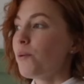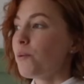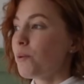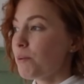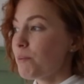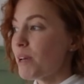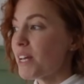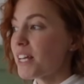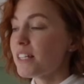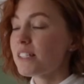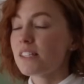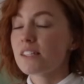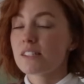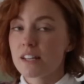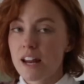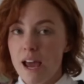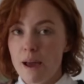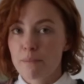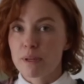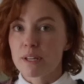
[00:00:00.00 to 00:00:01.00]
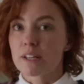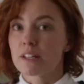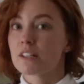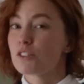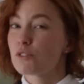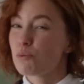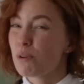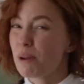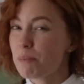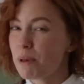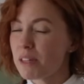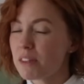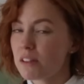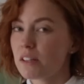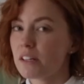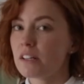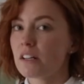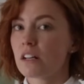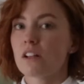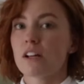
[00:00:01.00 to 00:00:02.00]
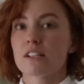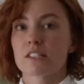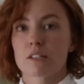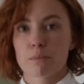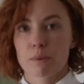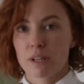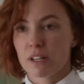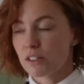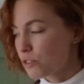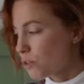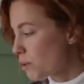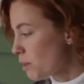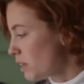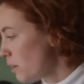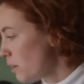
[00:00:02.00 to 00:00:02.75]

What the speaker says: One of my kids is napping and it's right by the linen closet, but I'll do a